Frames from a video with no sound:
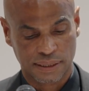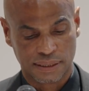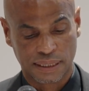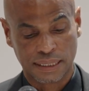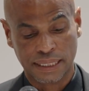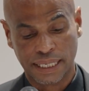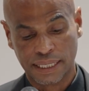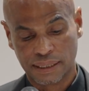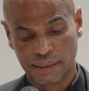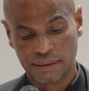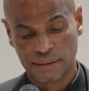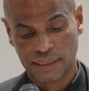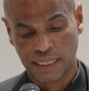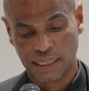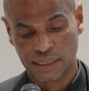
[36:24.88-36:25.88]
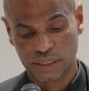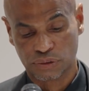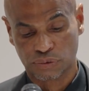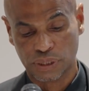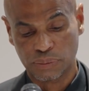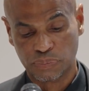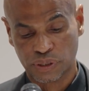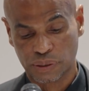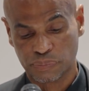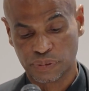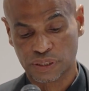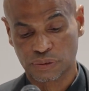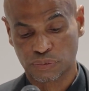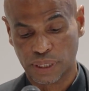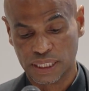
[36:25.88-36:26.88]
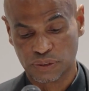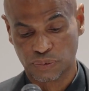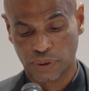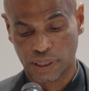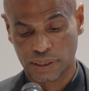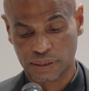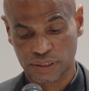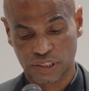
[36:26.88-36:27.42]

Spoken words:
The lake contains repurposed wastewater